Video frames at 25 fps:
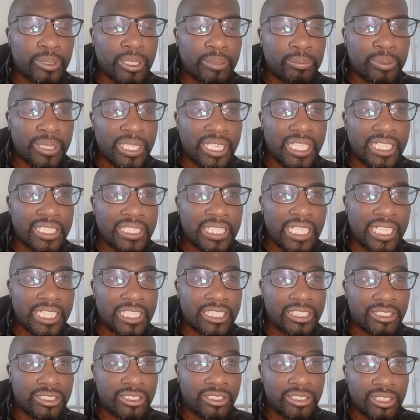player that
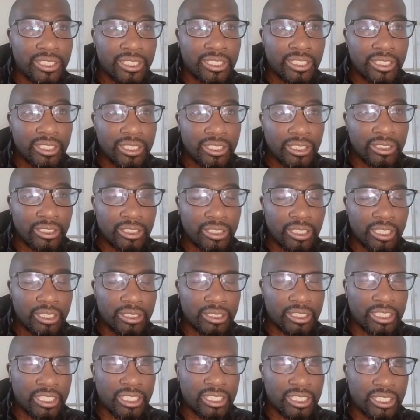is
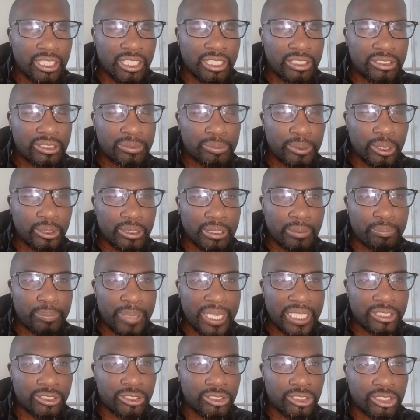going to be on the
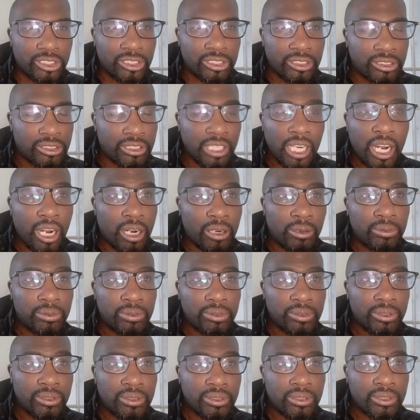bench. No,
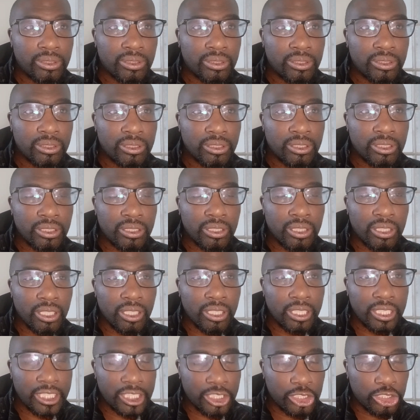
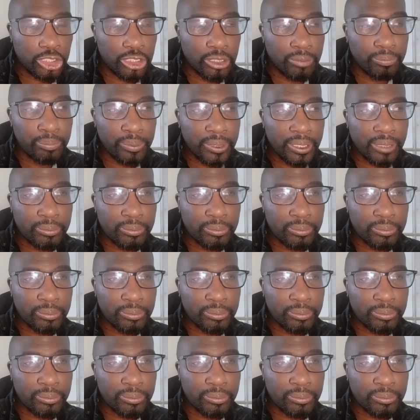he should be a